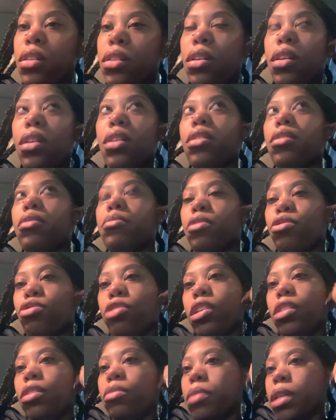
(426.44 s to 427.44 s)
3
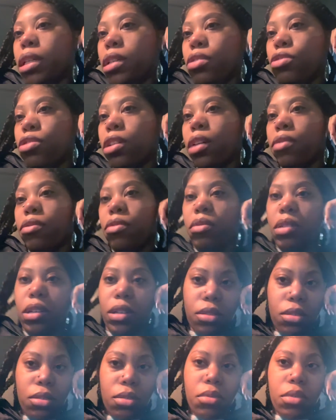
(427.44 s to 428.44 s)
minute drive away,
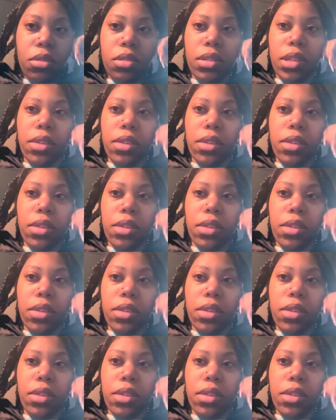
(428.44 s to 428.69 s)
so we'll see